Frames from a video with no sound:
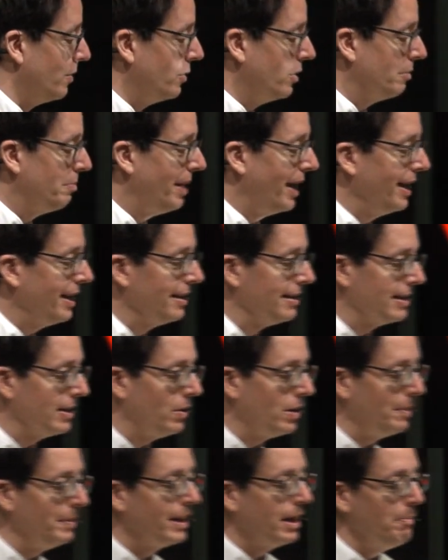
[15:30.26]
in the World Bank and
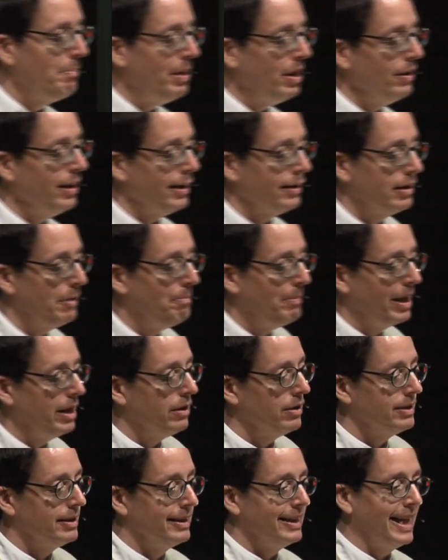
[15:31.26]
so on. I mean, compare that to
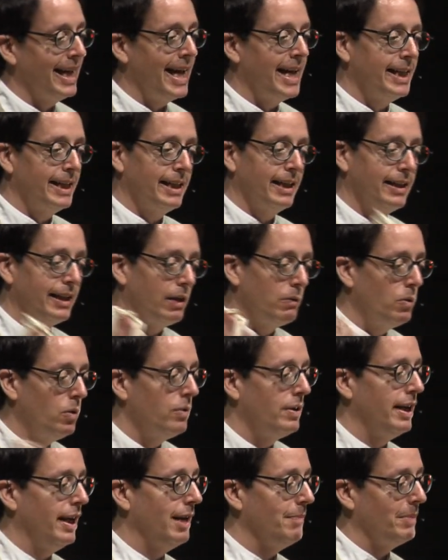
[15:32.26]
mayors in Canada, and I
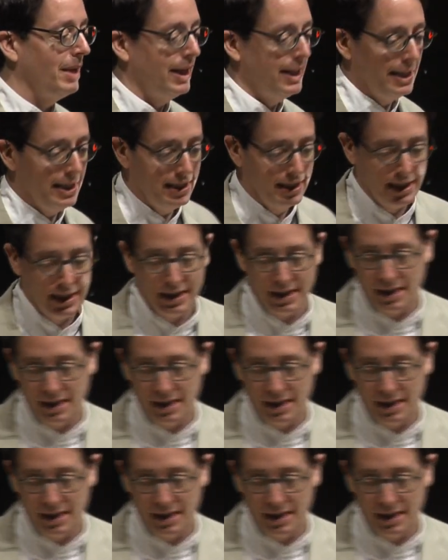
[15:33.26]
won't name any,